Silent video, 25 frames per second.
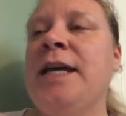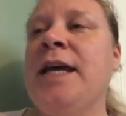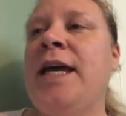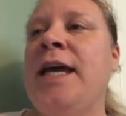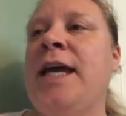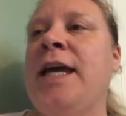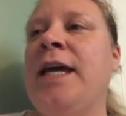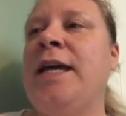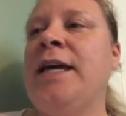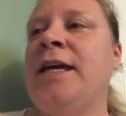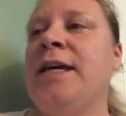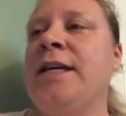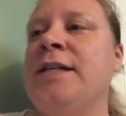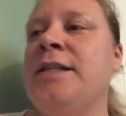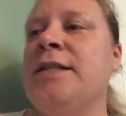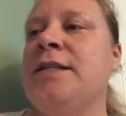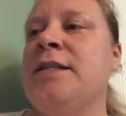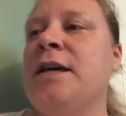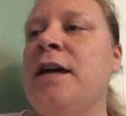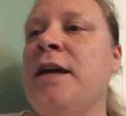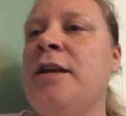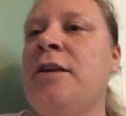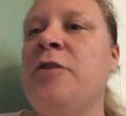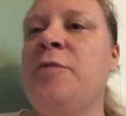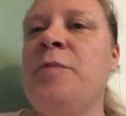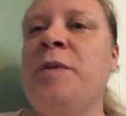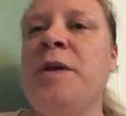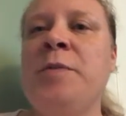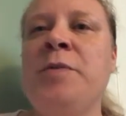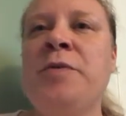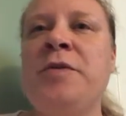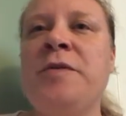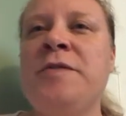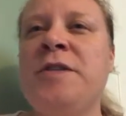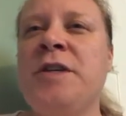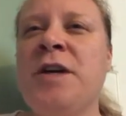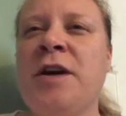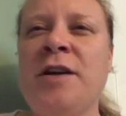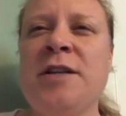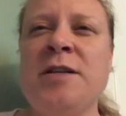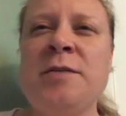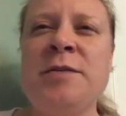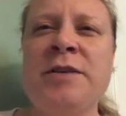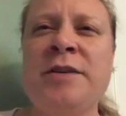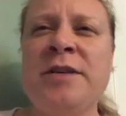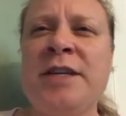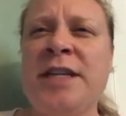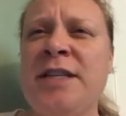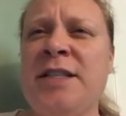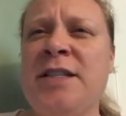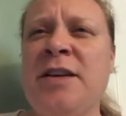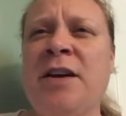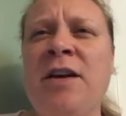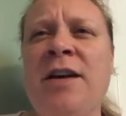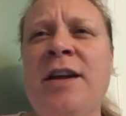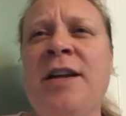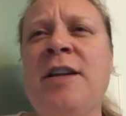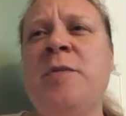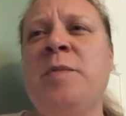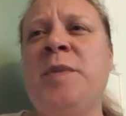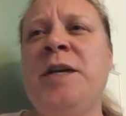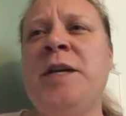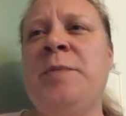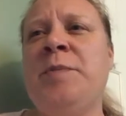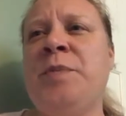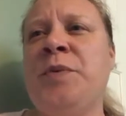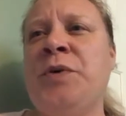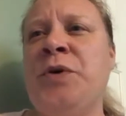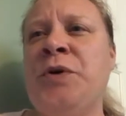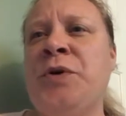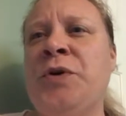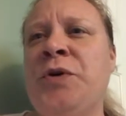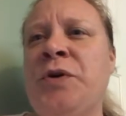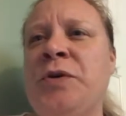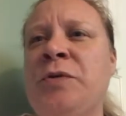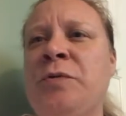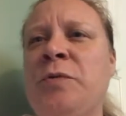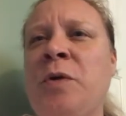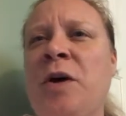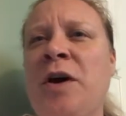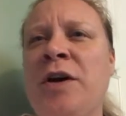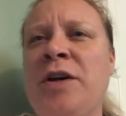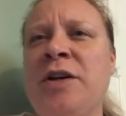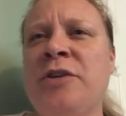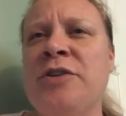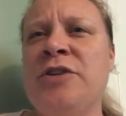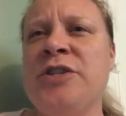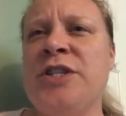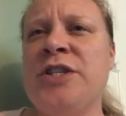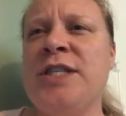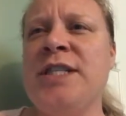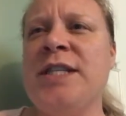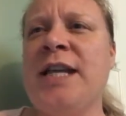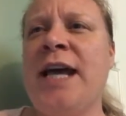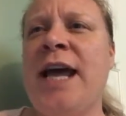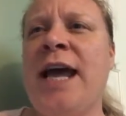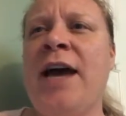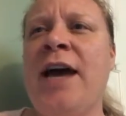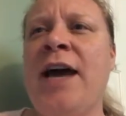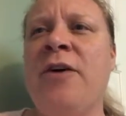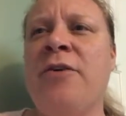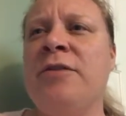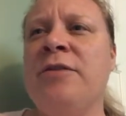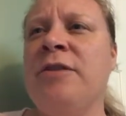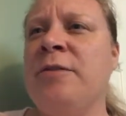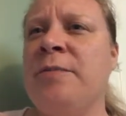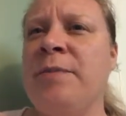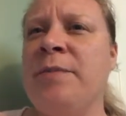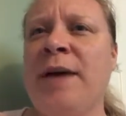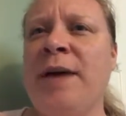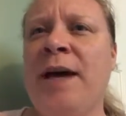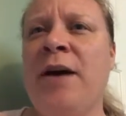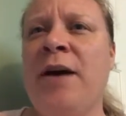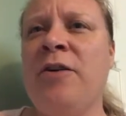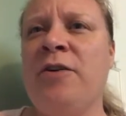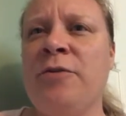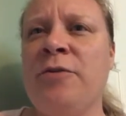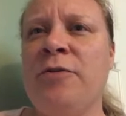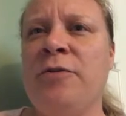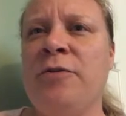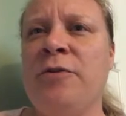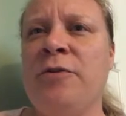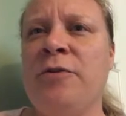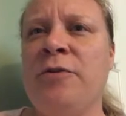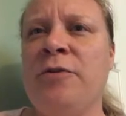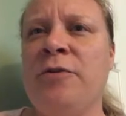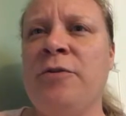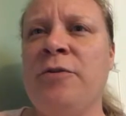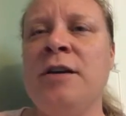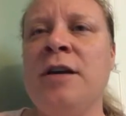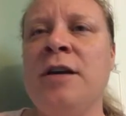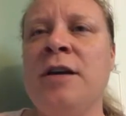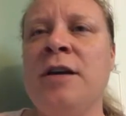And I know people have talked about like talking to people while you're just out and about or whatever.